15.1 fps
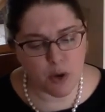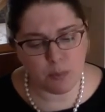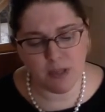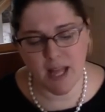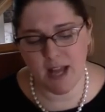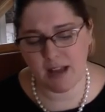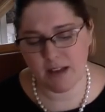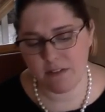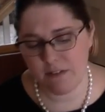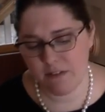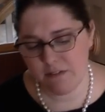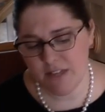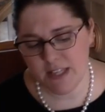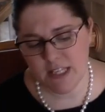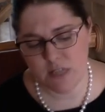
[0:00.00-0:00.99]
Black,
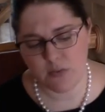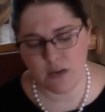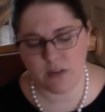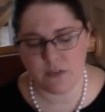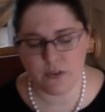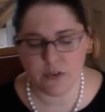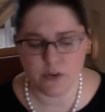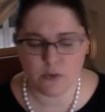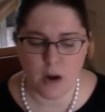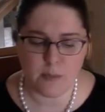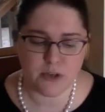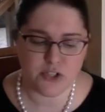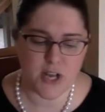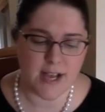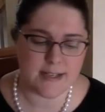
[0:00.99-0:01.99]
Felix Frankfurter,
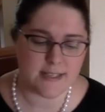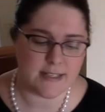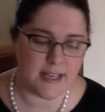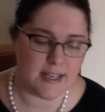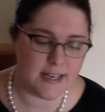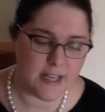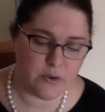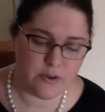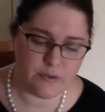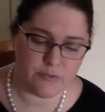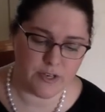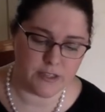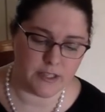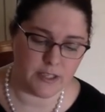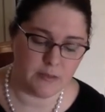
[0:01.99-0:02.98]
Robert Jackson, and Henry
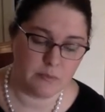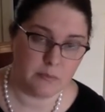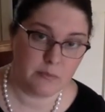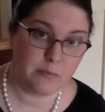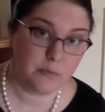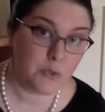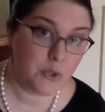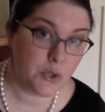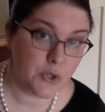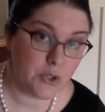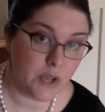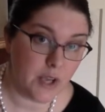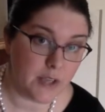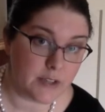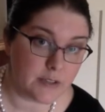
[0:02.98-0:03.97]
Friendly could
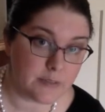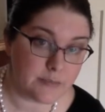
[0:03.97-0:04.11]
not.